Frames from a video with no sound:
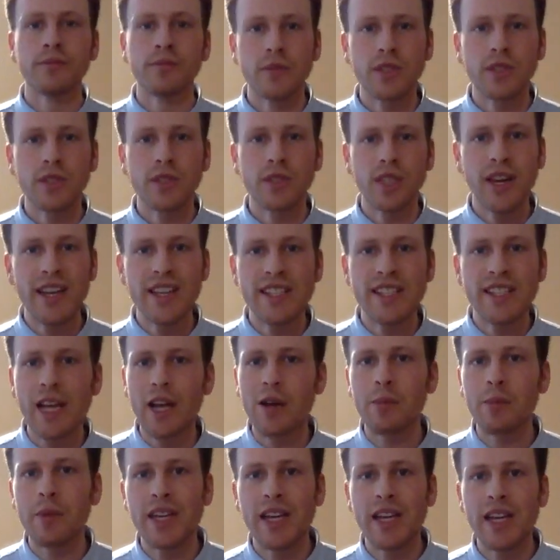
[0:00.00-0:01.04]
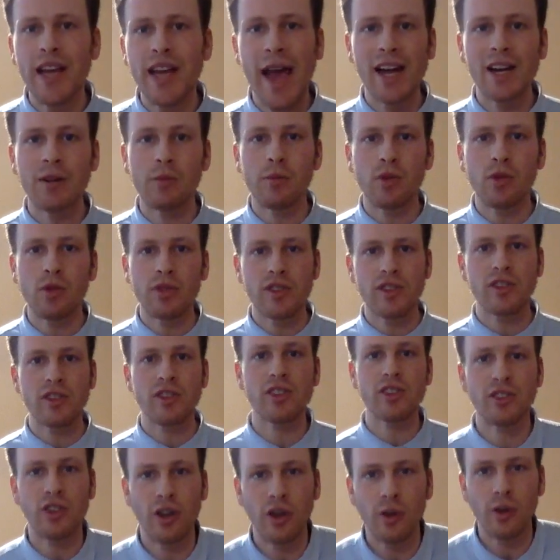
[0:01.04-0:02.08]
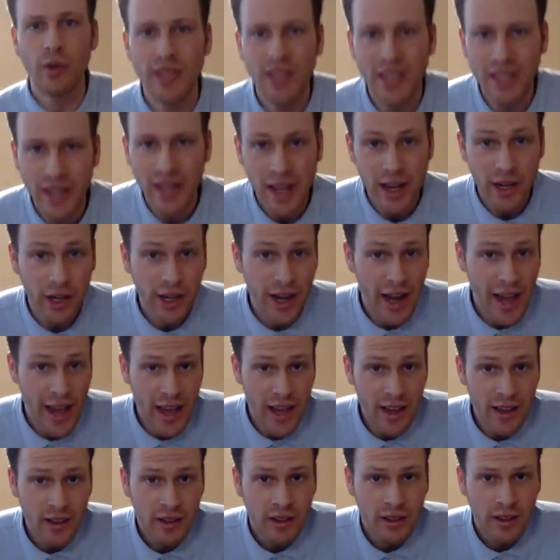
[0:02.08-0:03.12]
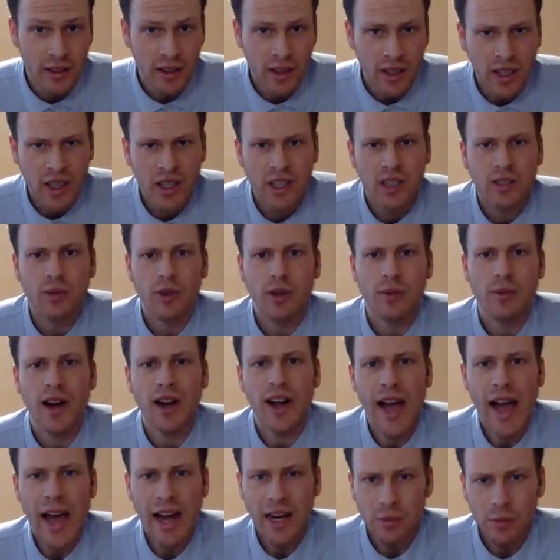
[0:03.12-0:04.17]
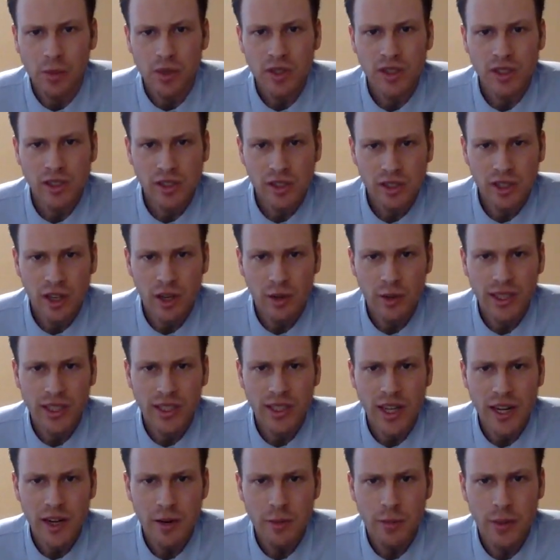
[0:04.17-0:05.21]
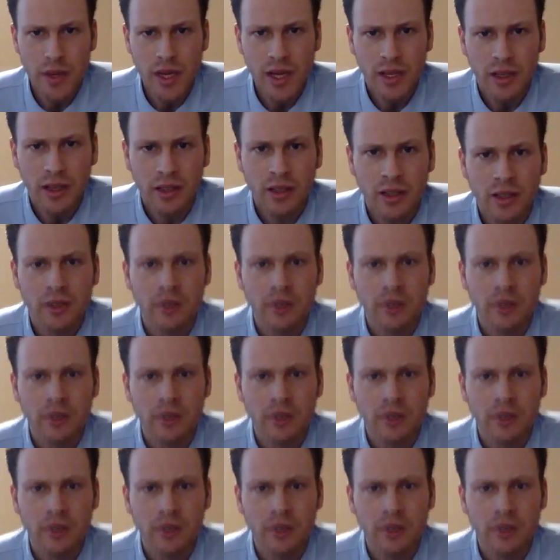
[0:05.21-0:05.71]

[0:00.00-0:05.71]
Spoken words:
Can you guys tell me animals that start with the letter A? What about animals that start with the letter B?